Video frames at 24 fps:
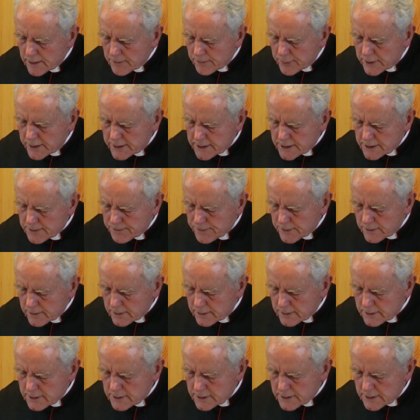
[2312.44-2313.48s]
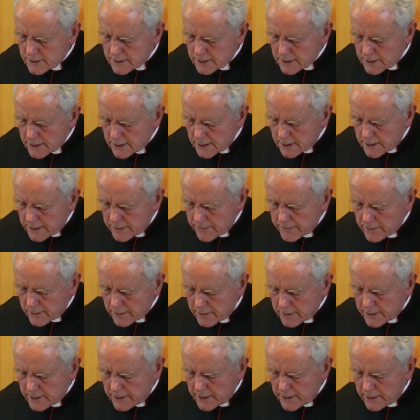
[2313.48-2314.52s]
Principles. We've
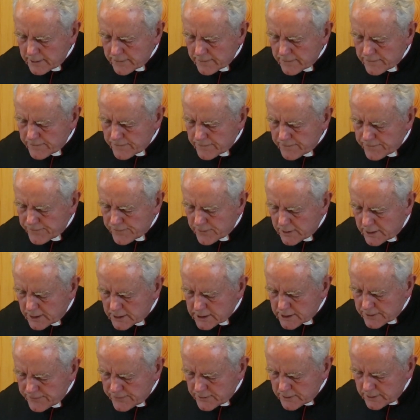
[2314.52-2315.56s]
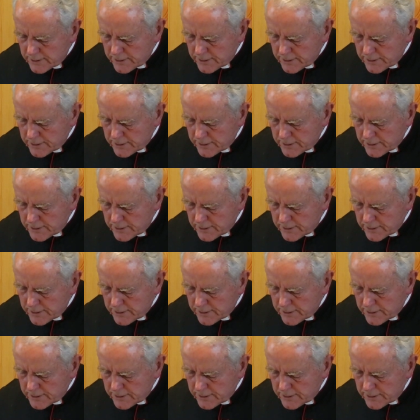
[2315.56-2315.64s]
got the philosopher,